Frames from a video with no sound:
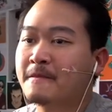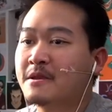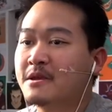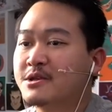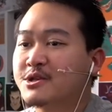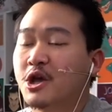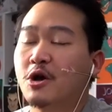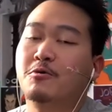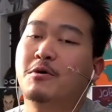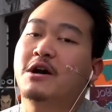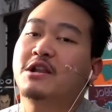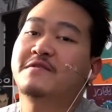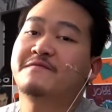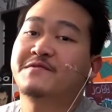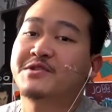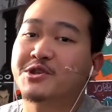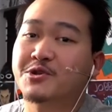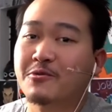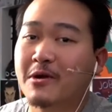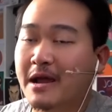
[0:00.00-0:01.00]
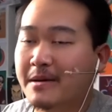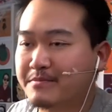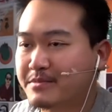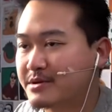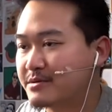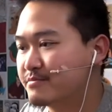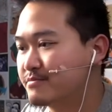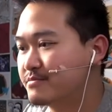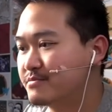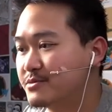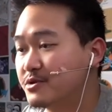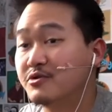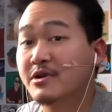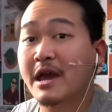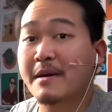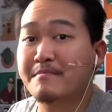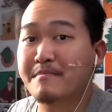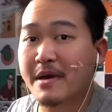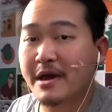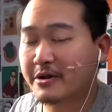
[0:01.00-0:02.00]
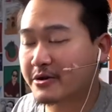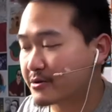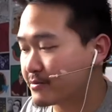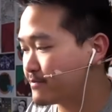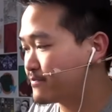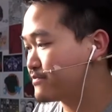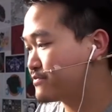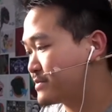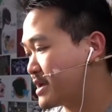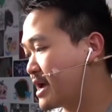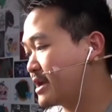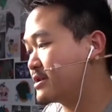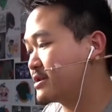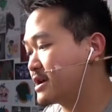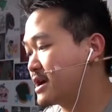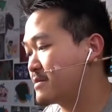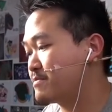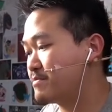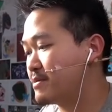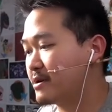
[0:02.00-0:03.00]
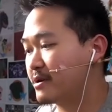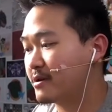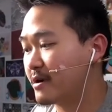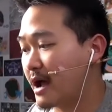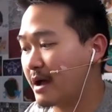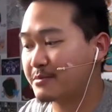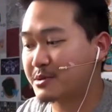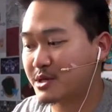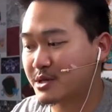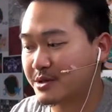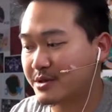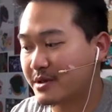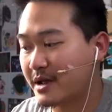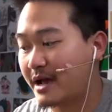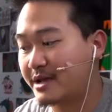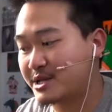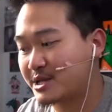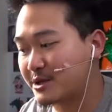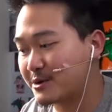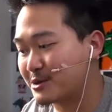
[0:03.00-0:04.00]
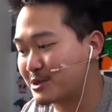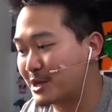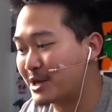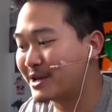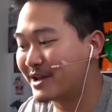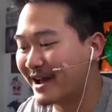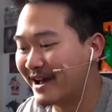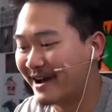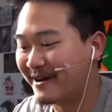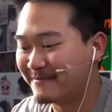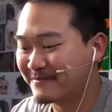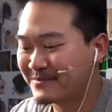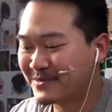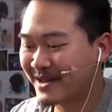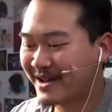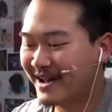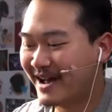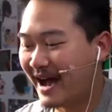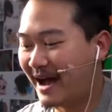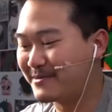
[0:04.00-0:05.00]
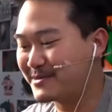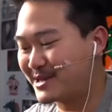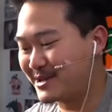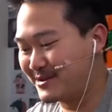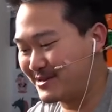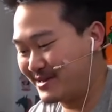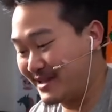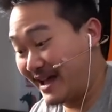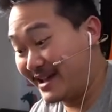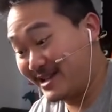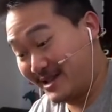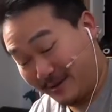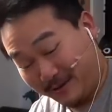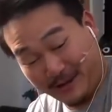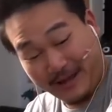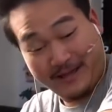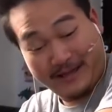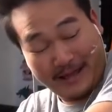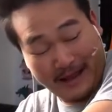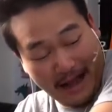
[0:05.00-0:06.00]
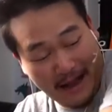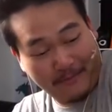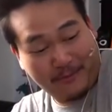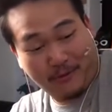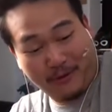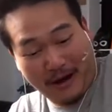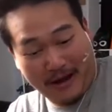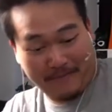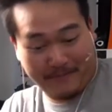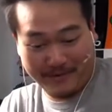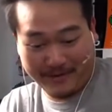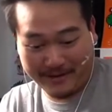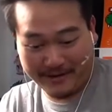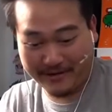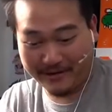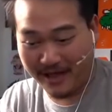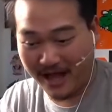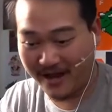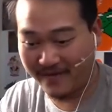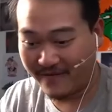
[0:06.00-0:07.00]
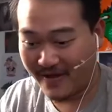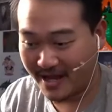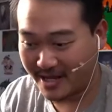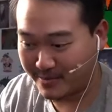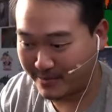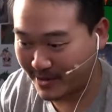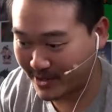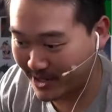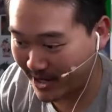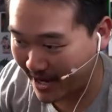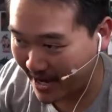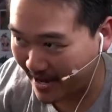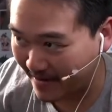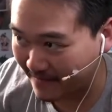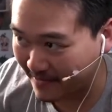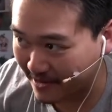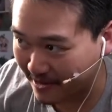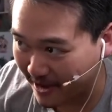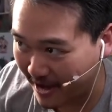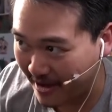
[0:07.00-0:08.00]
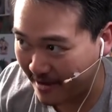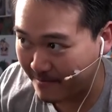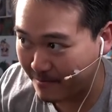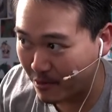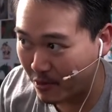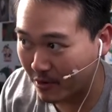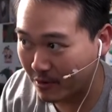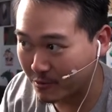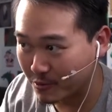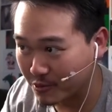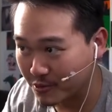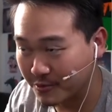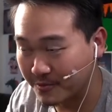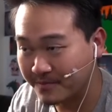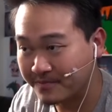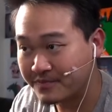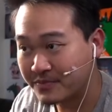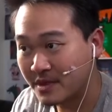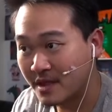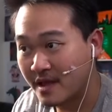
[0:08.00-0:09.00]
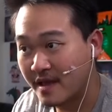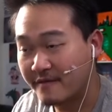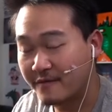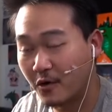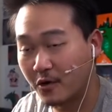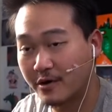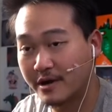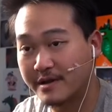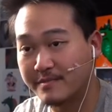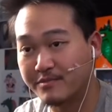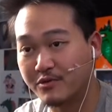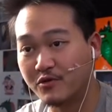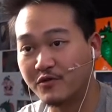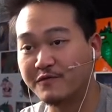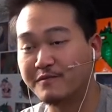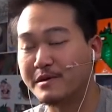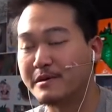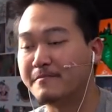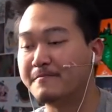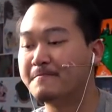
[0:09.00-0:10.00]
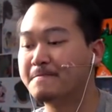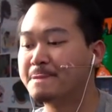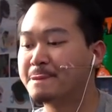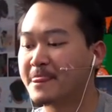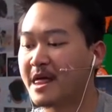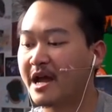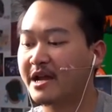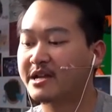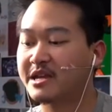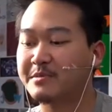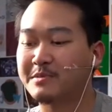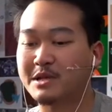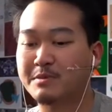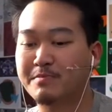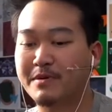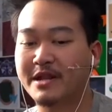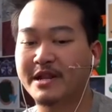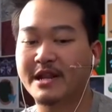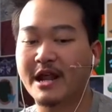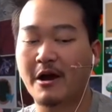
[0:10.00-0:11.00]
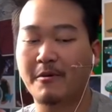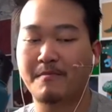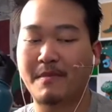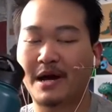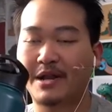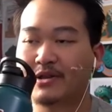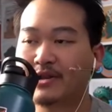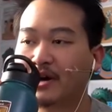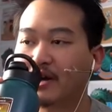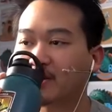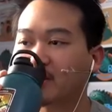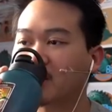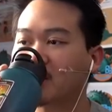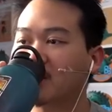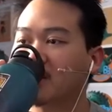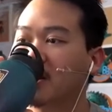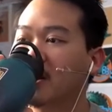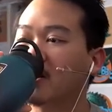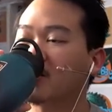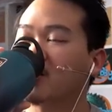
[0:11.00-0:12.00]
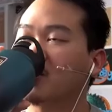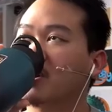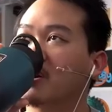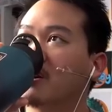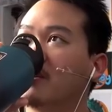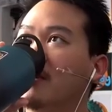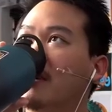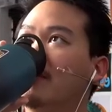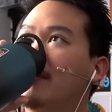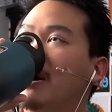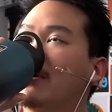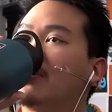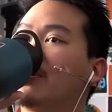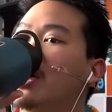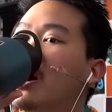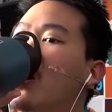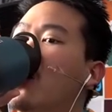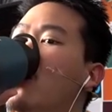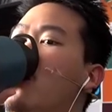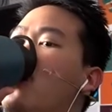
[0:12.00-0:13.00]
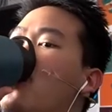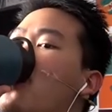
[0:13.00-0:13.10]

So what if it's crappy? You get better. And you get better. I still think that I'm crappy in a lot of aspects. I have a lot more room for improvement. I keep spitting out my nuts. They are stuck in my mouth now.